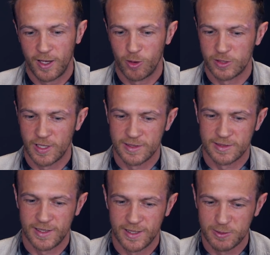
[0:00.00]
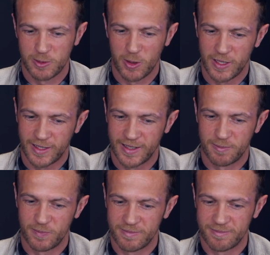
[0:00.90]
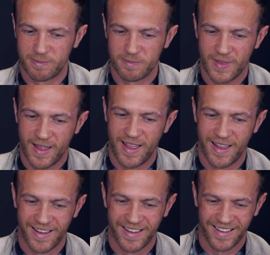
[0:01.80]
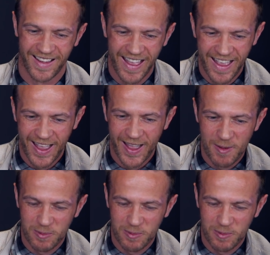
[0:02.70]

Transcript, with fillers: you know, as, as the years went on, I kind of